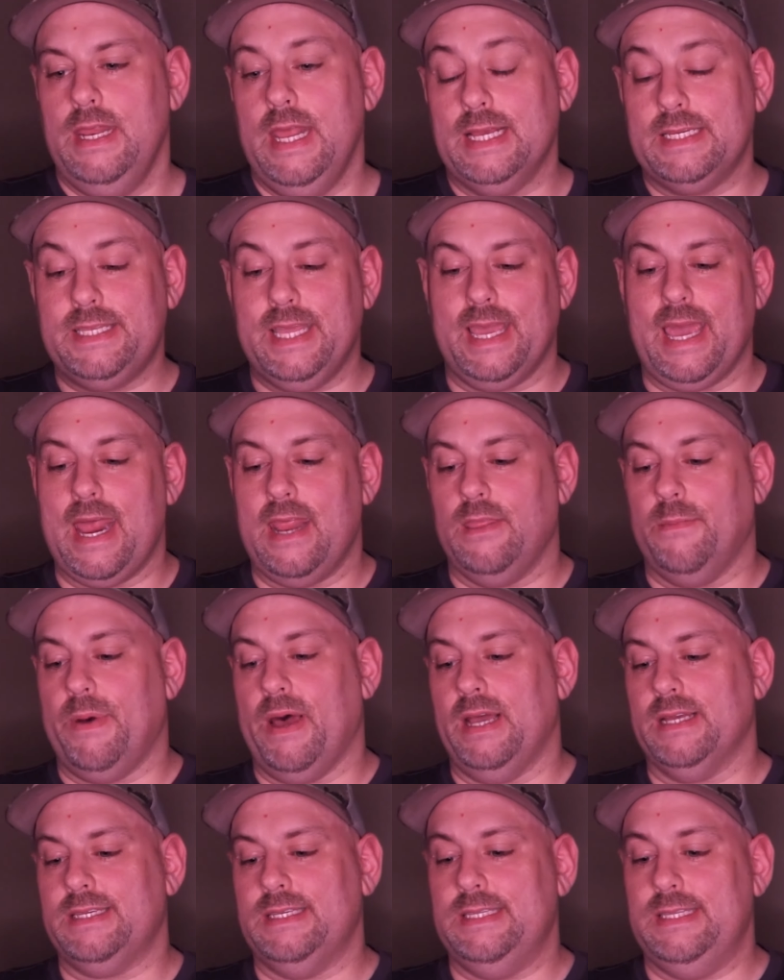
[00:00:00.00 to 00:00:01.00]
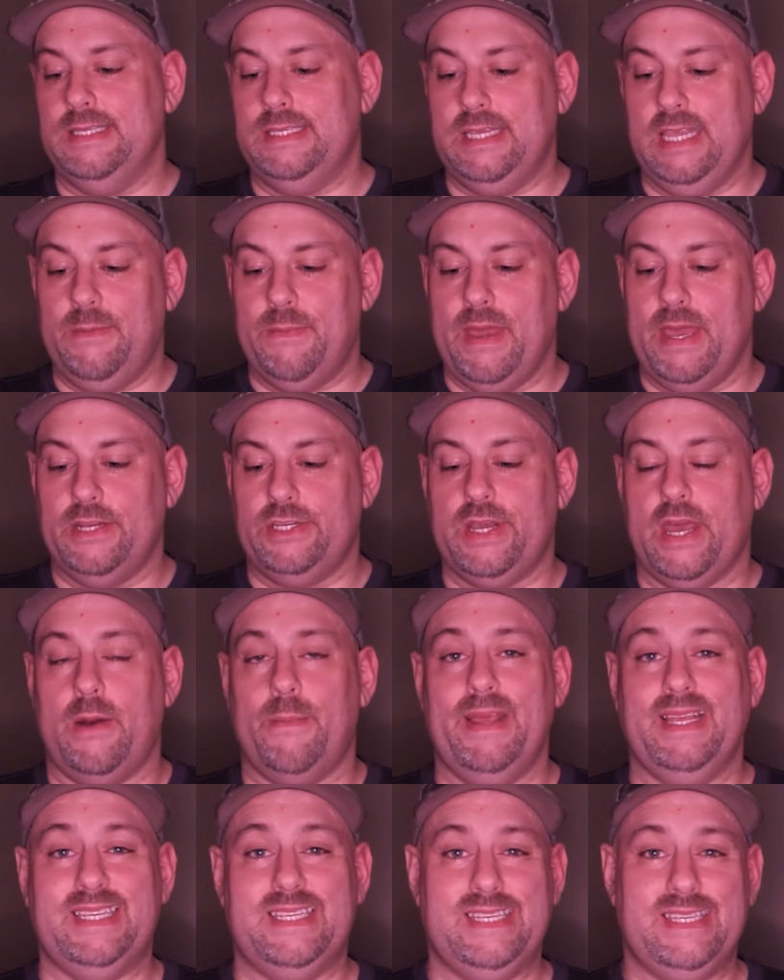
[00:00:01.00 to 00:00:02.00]
Next thing out of the box is the Z-Man
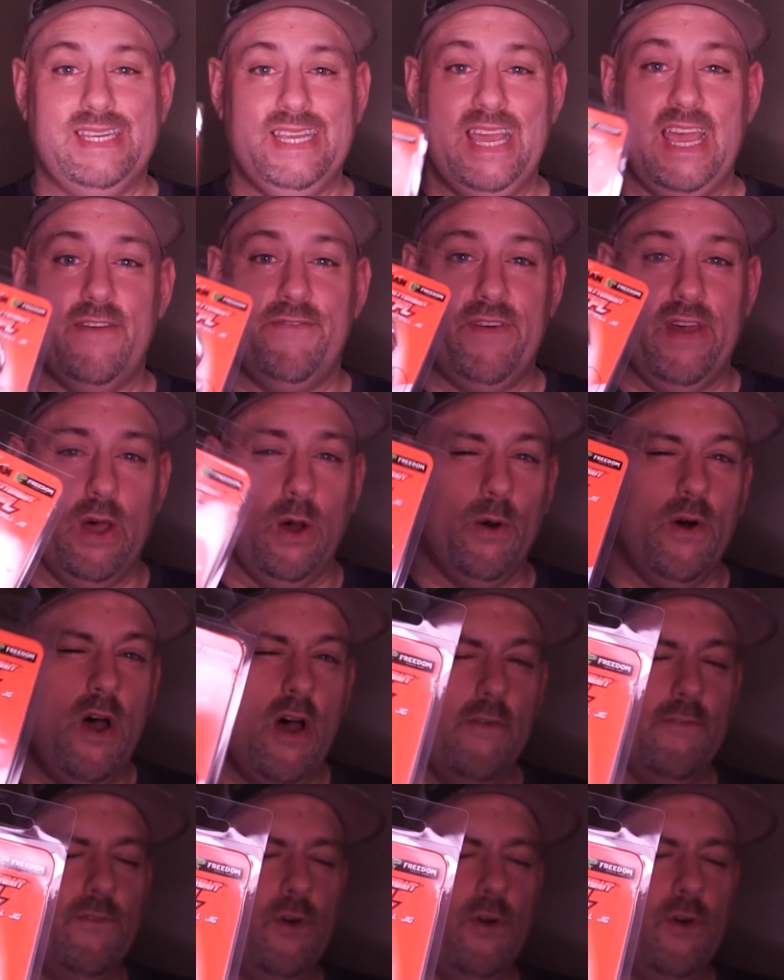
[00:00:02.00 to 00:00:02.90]
Chatterbait CFL